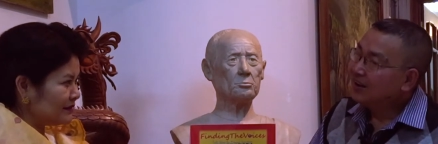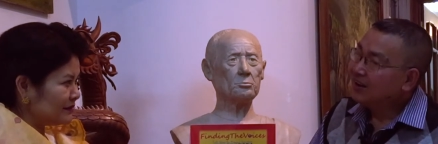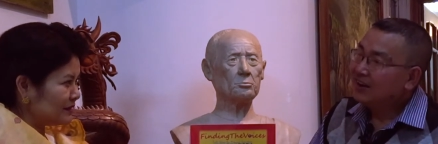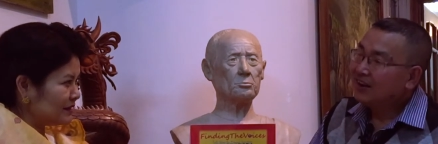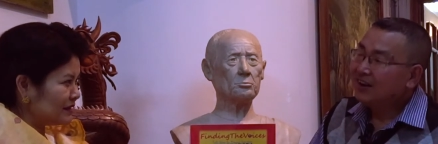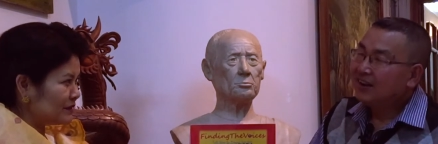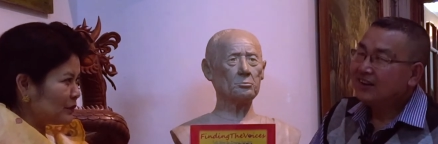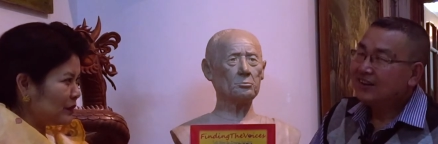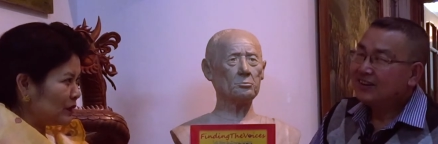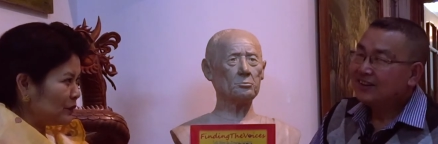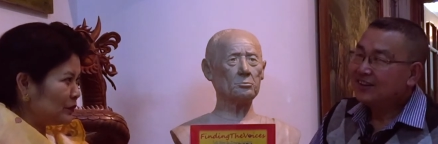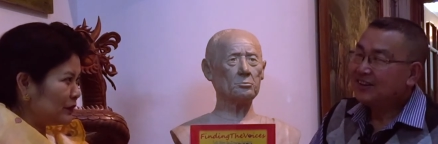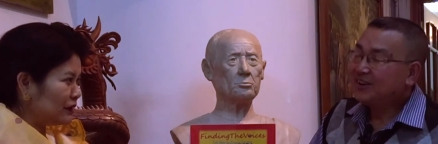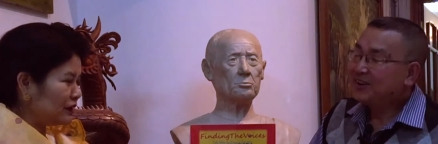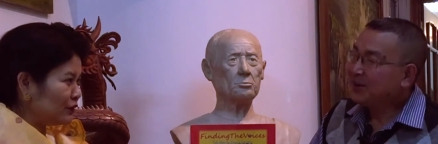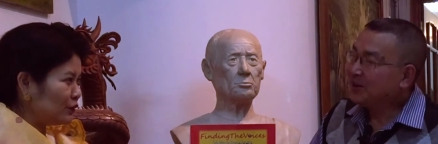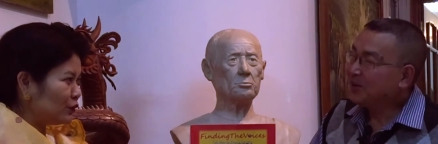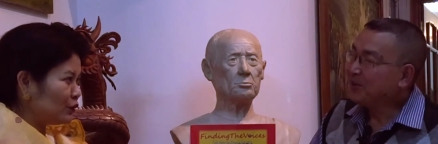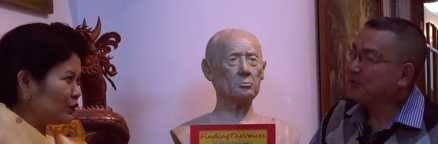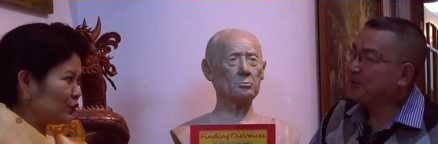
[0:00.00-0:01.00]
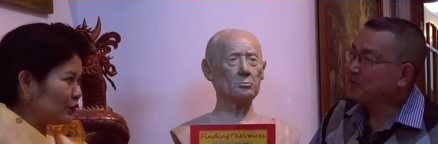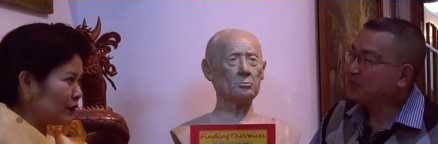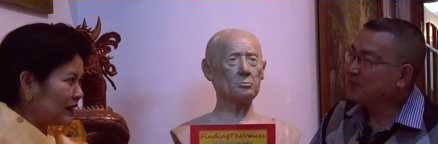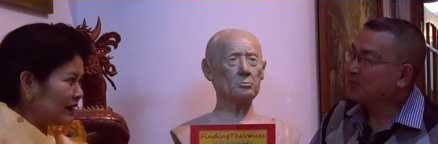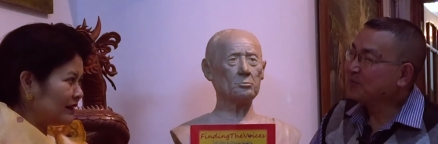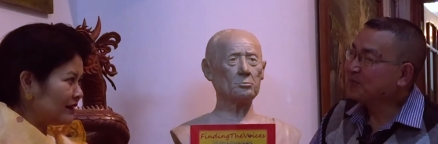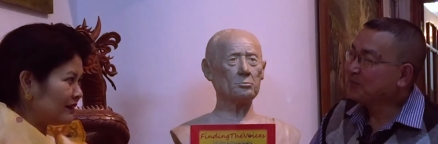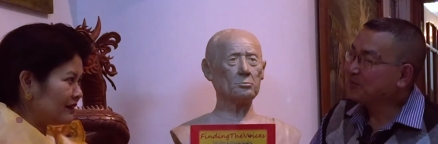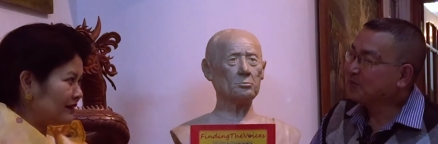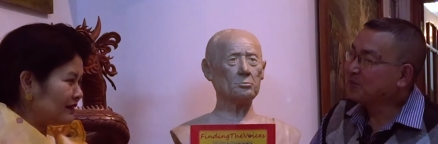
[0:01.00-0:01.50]
Speaker 1: Just people yeah, who
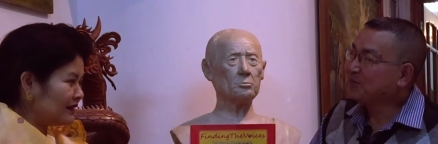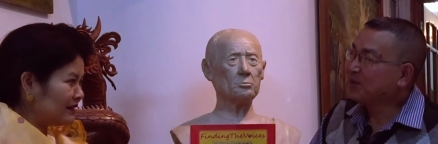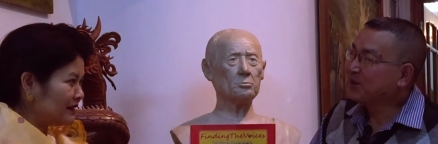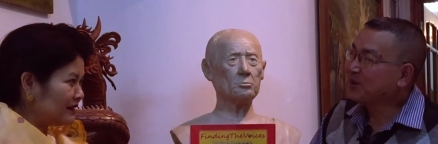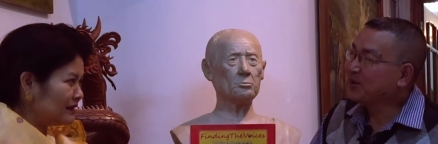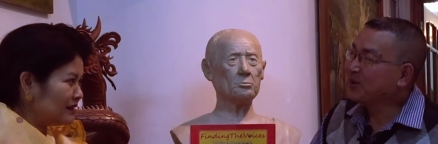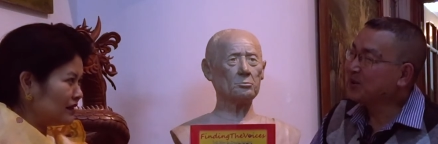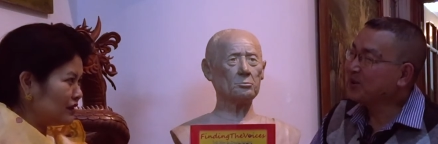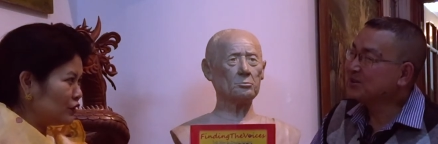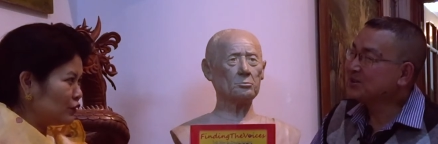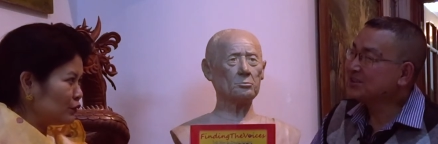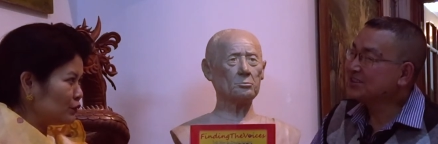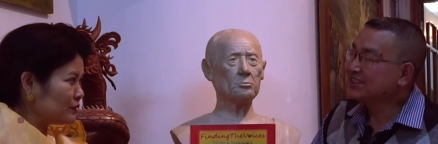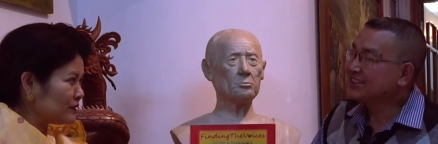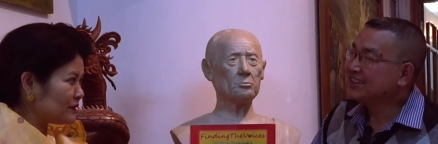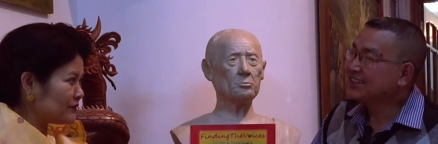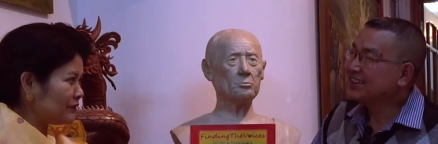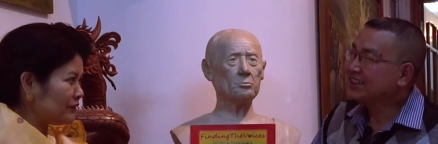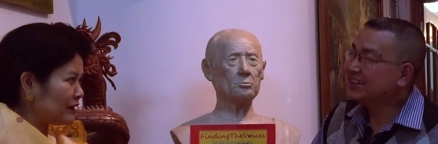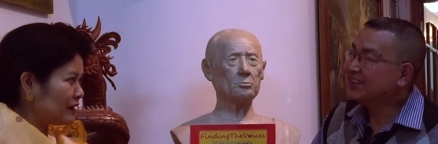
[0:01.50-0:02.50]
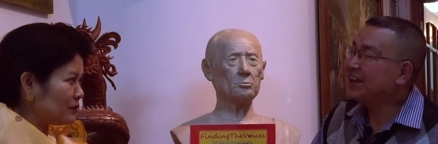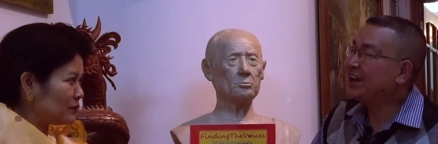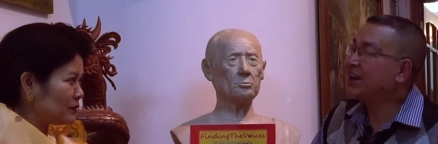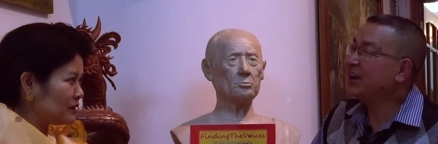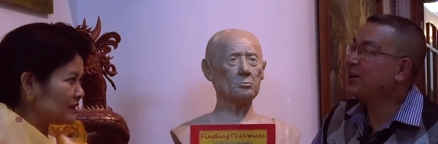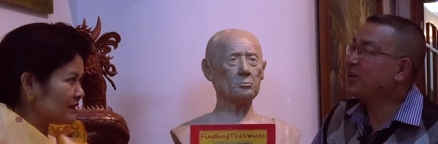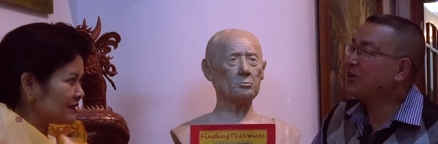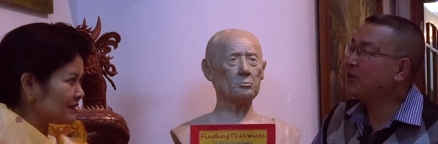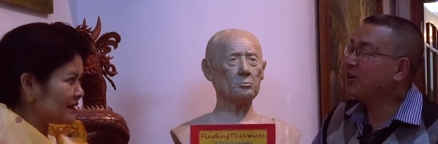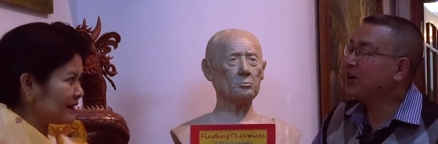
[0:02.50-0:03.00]
are because the
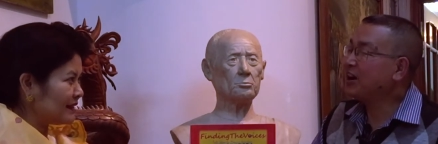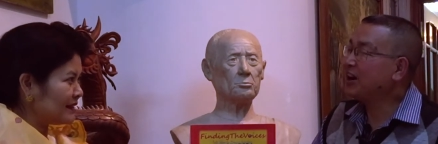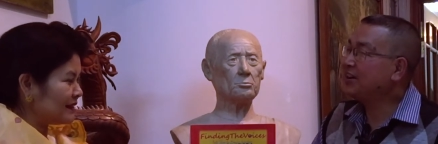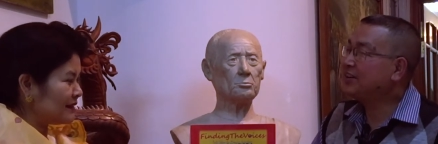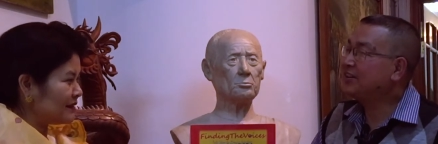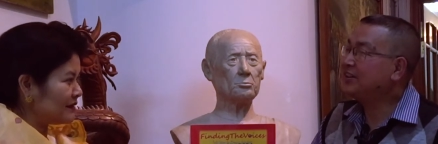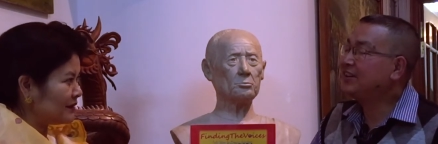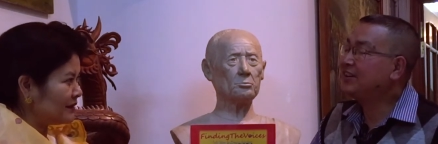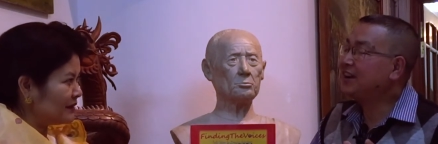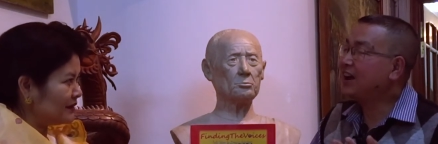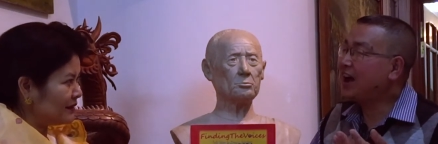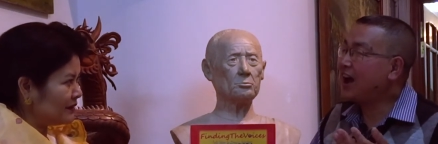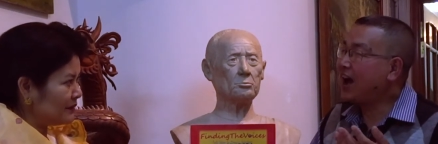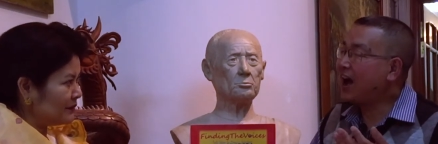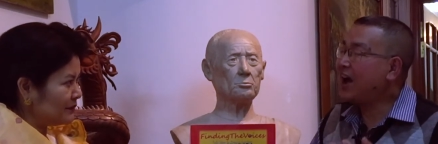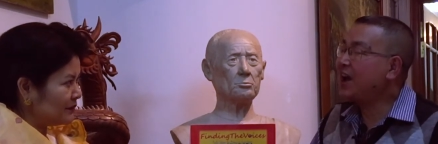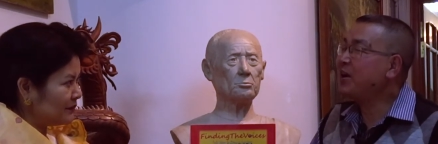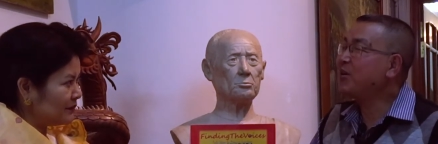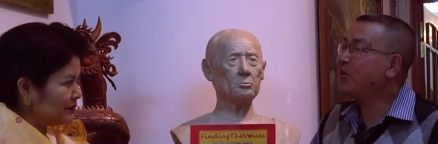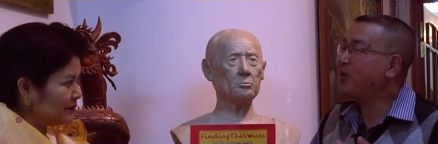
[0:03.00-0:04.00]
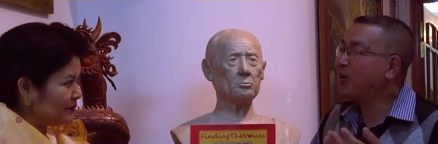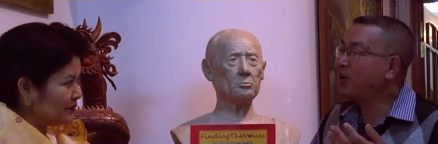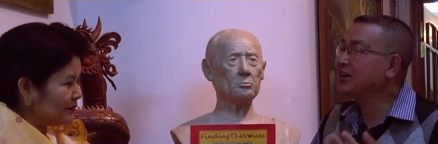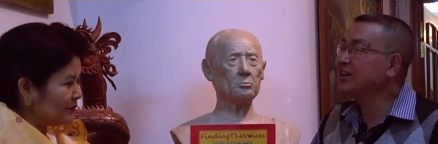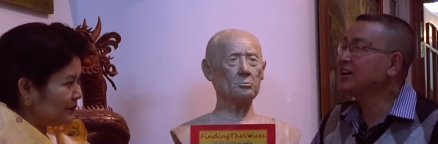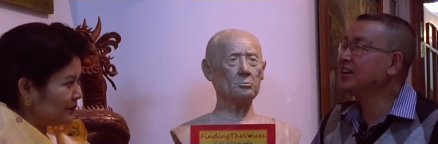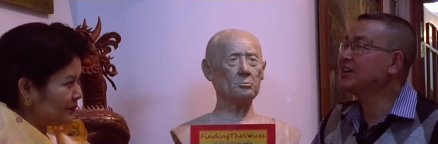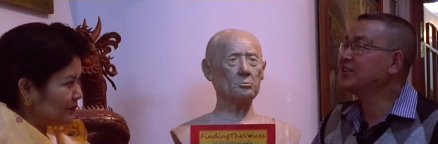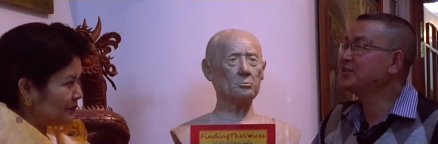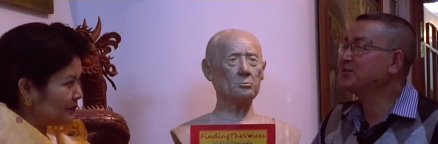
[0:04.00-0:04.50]
they. I
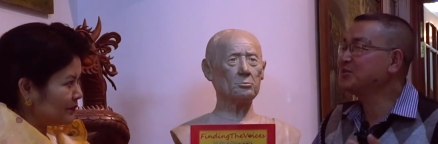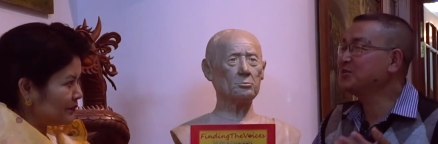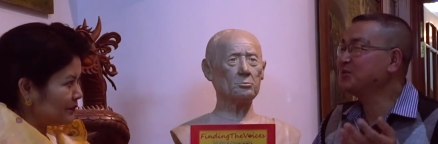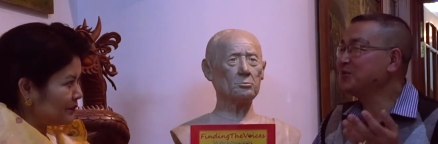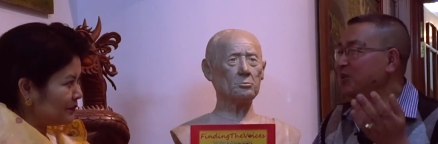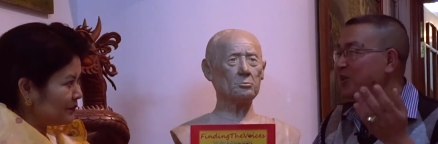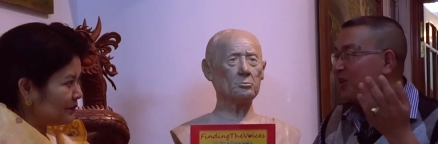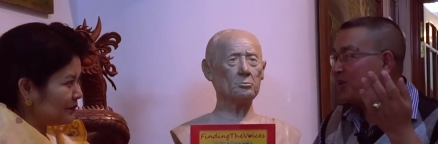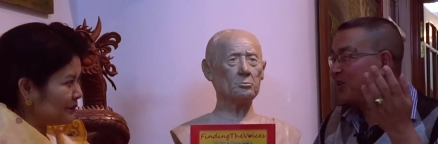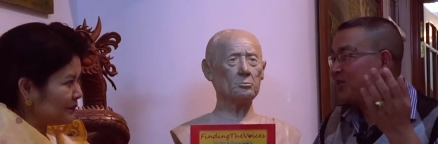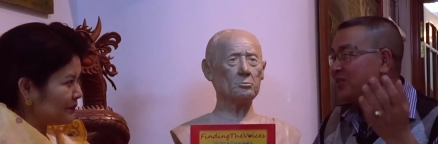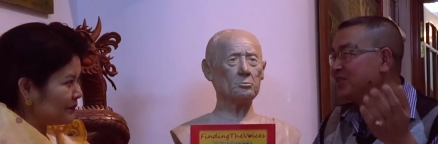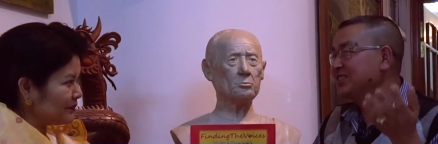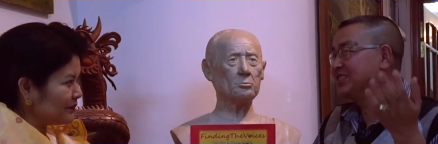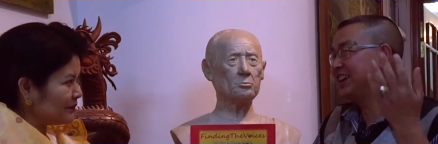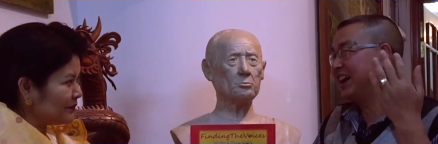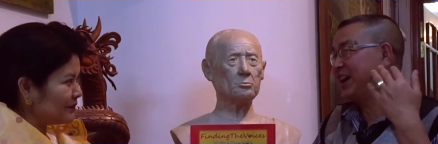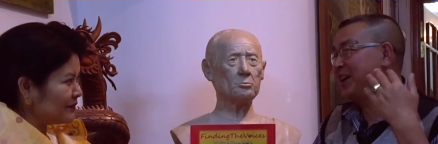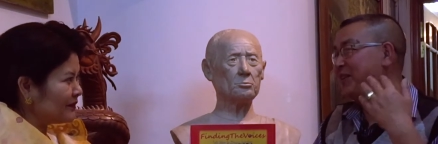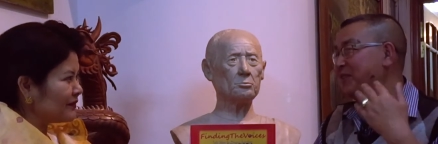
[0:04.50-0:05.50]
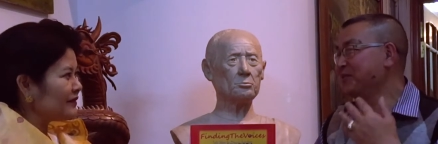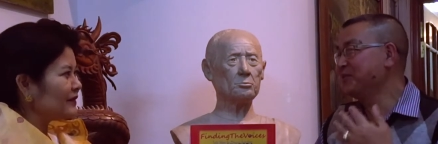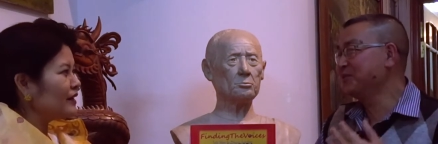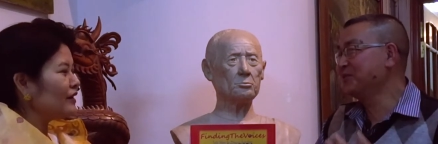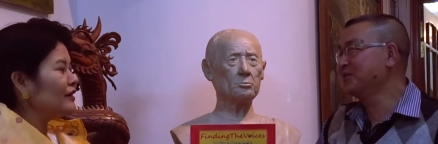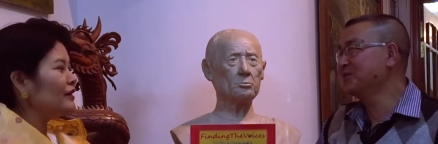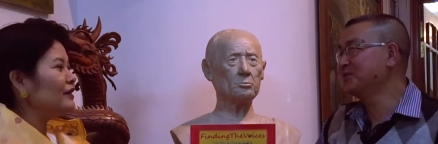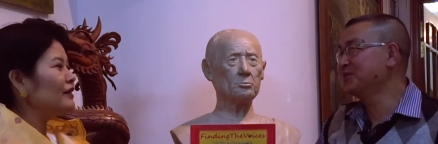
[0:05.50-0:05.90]
honor to all them who.